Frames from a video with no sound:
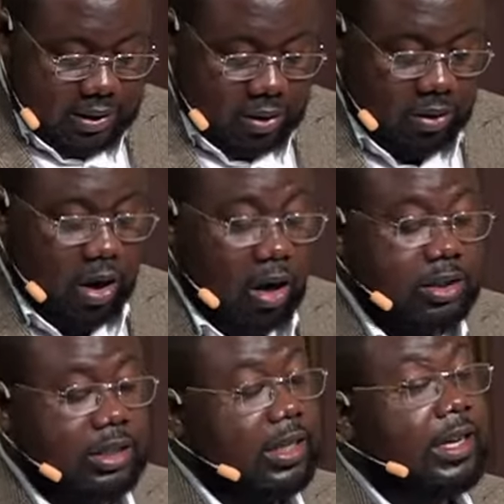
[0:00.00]

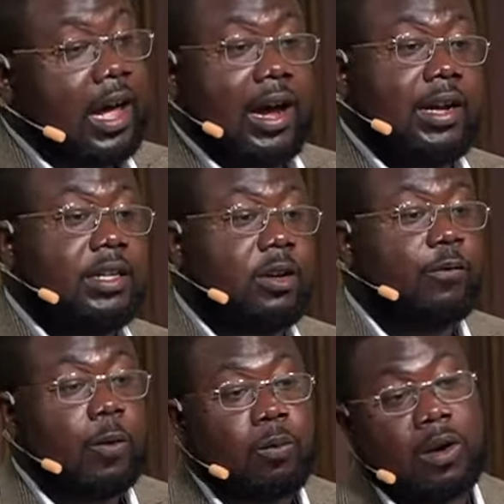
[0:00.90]
lost in the idea
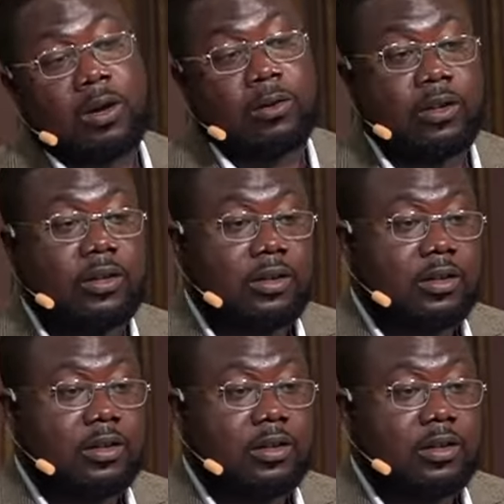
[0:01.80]
of the world.